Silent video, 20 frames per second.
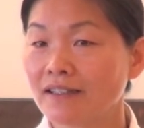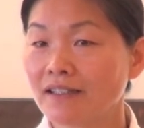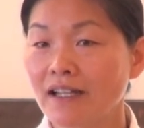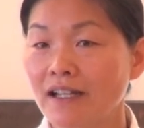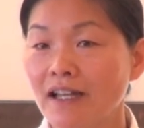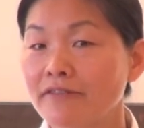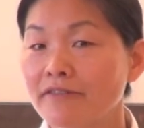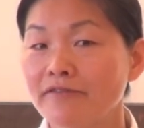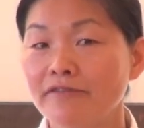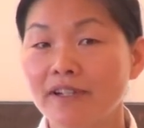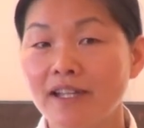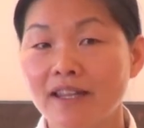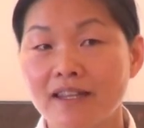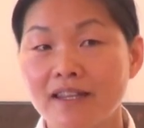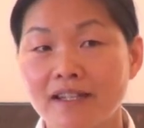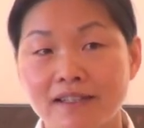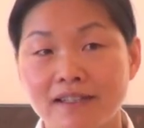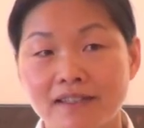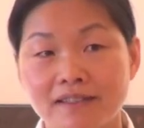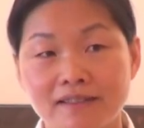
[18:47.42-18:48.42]

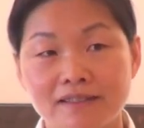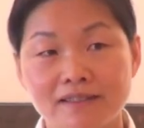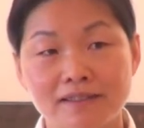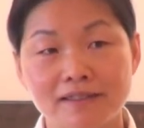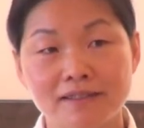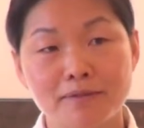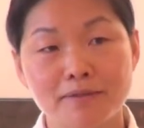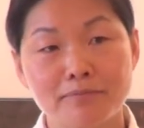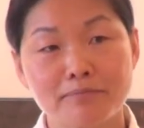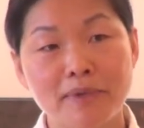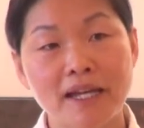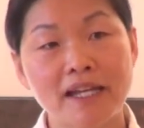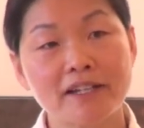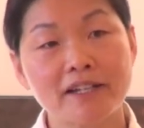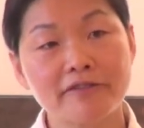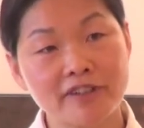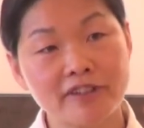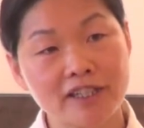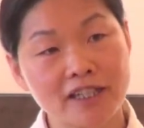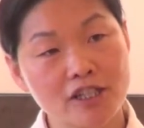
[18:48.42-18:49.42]
everything is
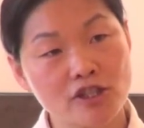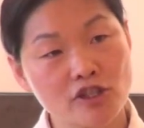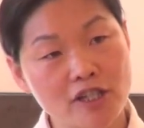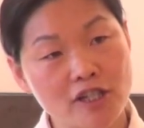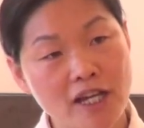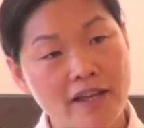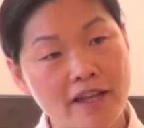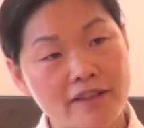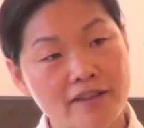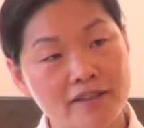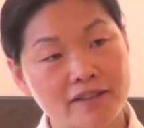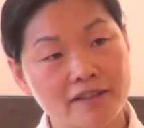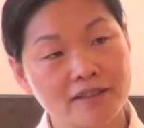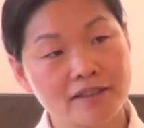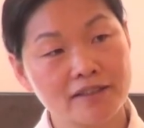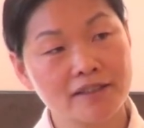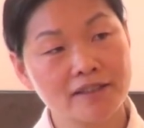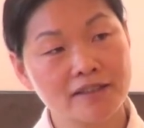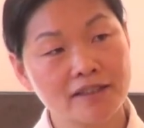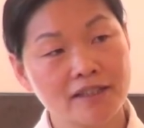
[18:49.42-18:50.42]
benefit each other,
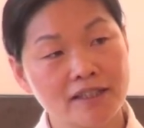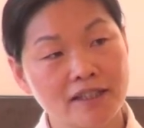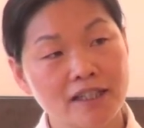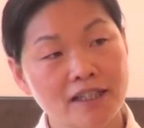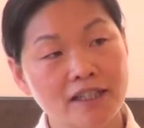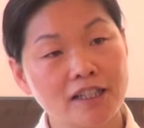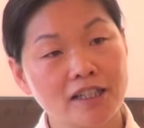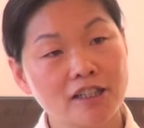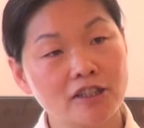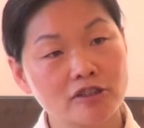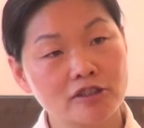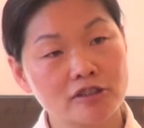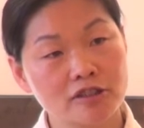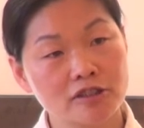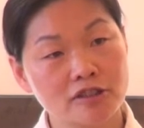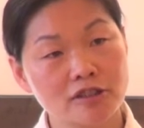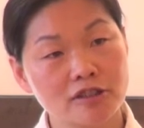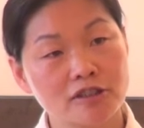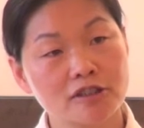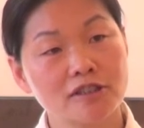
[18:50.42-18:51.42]

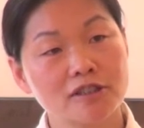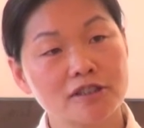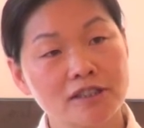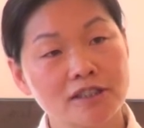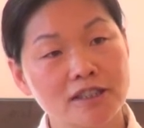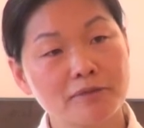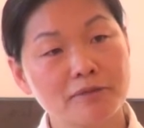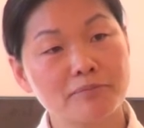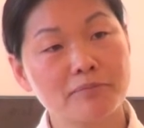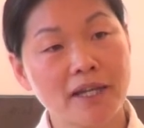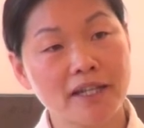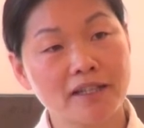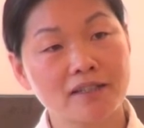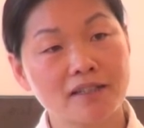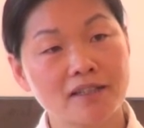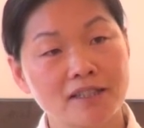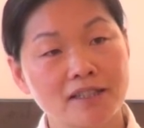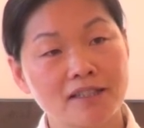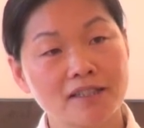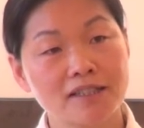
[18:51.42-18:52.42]

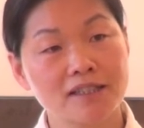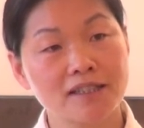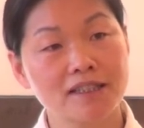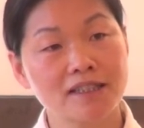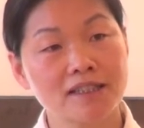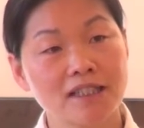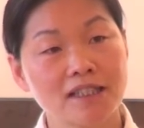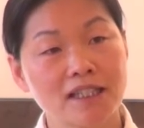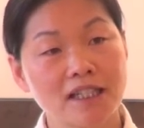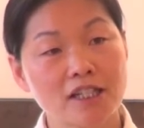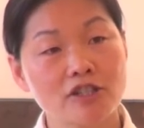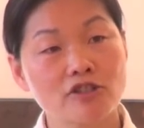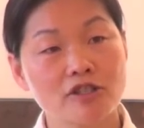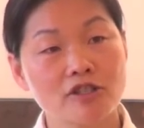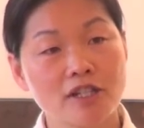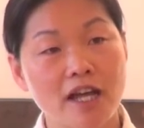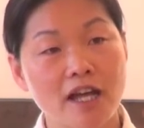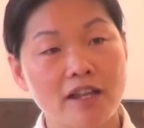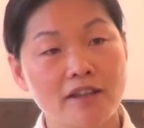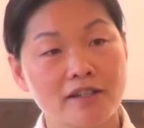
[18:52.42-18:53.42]
interdependent
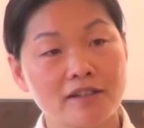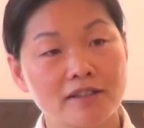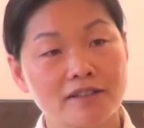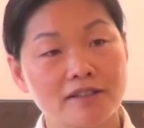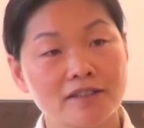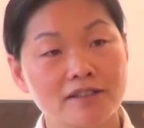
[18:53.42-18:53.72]
each other.